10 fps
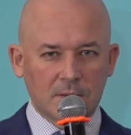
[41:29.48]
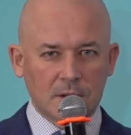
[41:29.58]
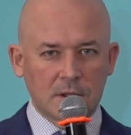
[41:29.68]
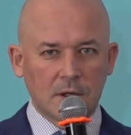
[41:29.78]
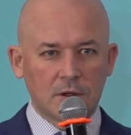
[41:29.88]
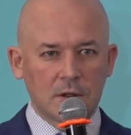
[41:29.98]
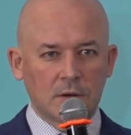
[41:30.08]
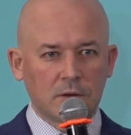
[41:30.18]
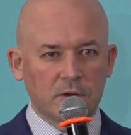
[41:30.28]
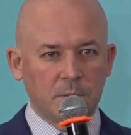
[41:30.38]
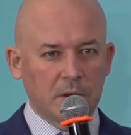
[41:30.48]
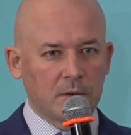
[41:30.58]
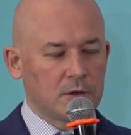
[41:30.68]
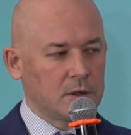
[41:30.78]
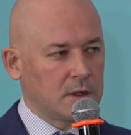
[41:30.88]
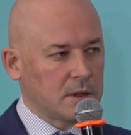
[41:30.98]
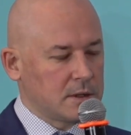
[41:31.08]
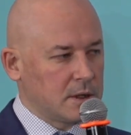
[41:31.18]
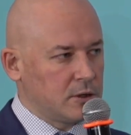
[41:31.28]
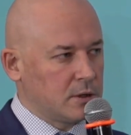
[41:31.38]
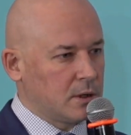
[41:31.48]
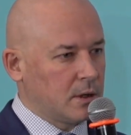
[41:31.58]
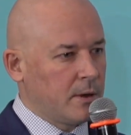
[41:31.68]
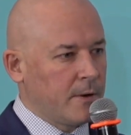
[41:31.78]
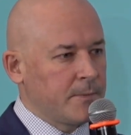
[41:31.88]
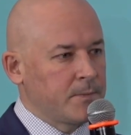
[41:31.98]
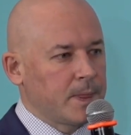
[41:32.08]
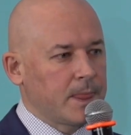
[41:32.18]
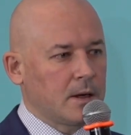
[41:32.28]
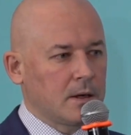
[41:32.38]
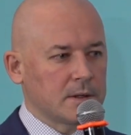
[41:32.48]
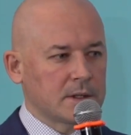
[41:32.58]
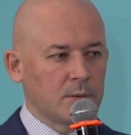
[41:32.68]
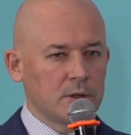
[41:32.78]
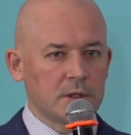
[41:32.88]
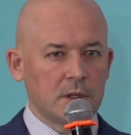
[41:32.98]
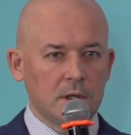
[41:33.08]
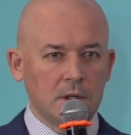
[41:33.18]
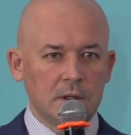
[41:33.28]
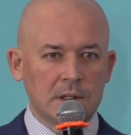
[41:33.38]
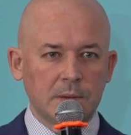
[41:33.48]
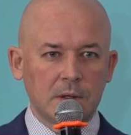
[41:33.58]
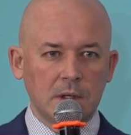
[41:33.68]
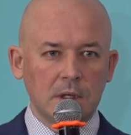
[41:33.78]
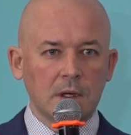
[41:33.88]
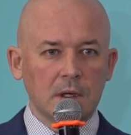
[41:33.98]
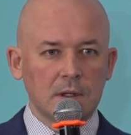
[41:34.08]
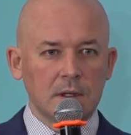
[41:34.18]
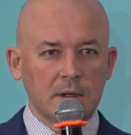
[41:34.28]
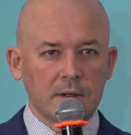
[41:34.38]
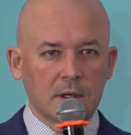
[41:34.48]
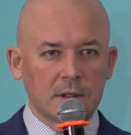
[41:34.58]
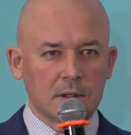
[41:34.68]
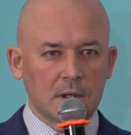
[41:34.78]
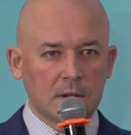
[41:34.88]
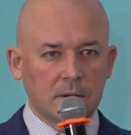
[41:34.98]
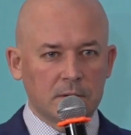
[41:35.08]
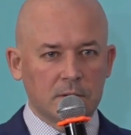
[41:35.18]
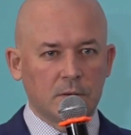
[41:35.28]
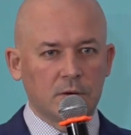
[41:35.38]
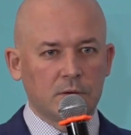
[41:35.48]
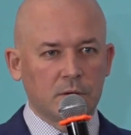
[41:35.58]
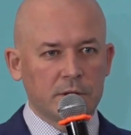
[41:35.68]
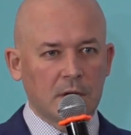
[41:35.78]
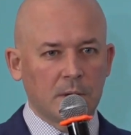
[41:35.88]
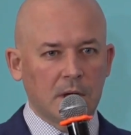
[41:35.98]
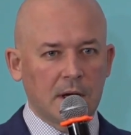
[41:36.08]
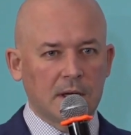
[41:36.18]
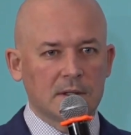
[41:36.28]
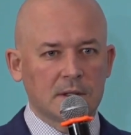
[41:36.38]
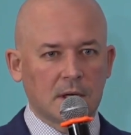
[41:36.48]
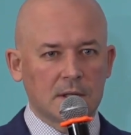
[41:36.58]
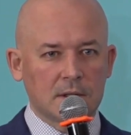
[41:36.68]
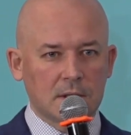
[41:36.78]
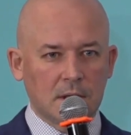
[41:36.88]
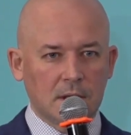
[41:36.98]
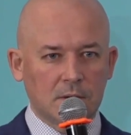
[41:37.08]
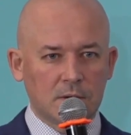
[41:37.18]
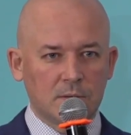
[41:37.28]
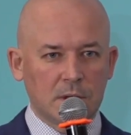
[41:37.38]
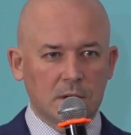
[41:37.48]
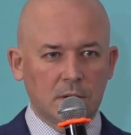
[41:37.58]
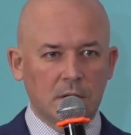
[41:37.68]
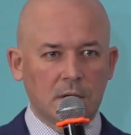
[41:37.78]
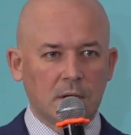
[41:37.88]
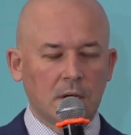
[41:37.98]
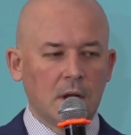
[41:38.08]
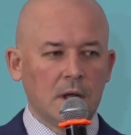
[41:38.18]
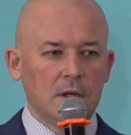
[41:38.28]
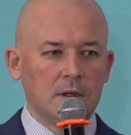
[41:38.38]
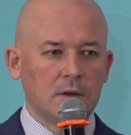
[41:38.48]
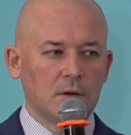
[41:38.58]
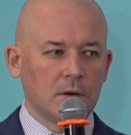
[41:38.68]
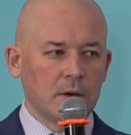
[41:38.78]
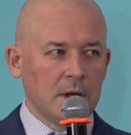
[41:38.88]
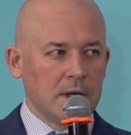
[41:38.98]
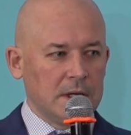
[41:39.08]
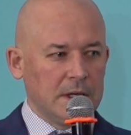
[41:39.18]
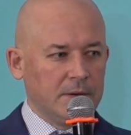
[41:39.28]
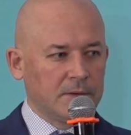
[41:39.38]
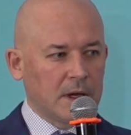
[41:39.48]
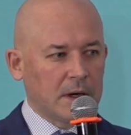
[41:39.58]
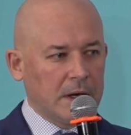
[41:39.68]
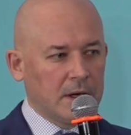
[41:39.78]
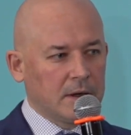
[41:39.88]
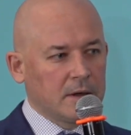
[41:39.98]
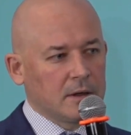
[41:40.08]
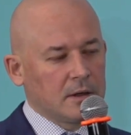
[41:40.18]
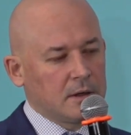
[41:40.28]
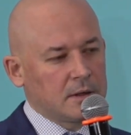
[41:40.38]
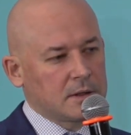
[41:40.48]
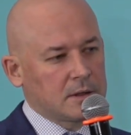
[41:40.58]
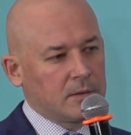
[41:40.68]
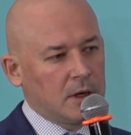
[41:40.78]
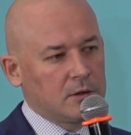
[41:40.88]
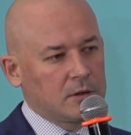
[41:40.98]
here there are two main tasks. First of all, to protect the media itself, the environment of container building, containerization.